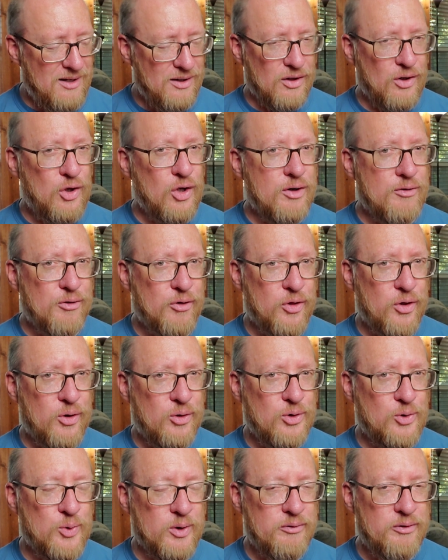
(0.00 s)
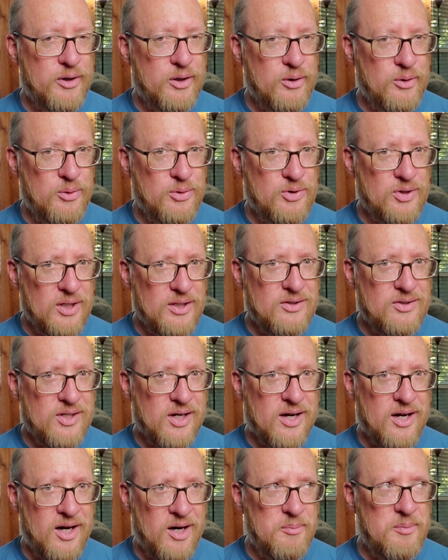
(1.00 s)
Look for those reviews
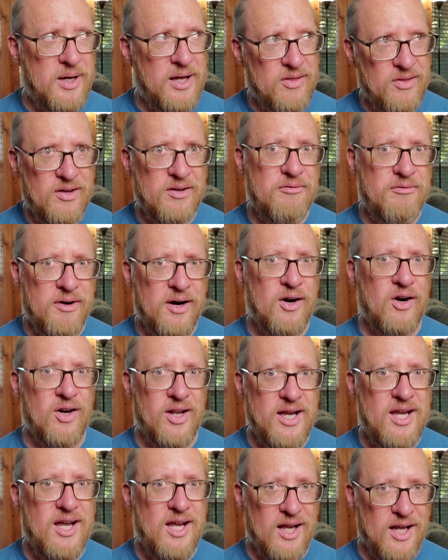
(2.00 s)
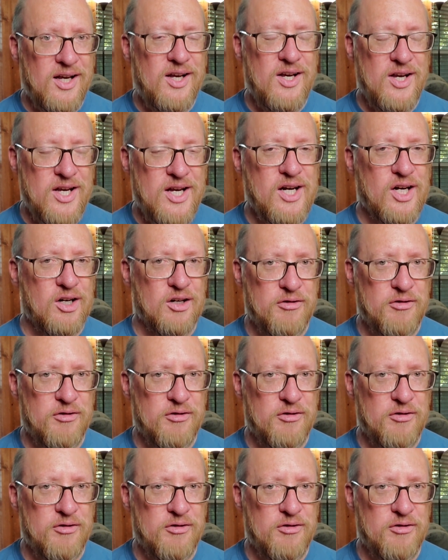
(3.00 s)
to come in the fairly near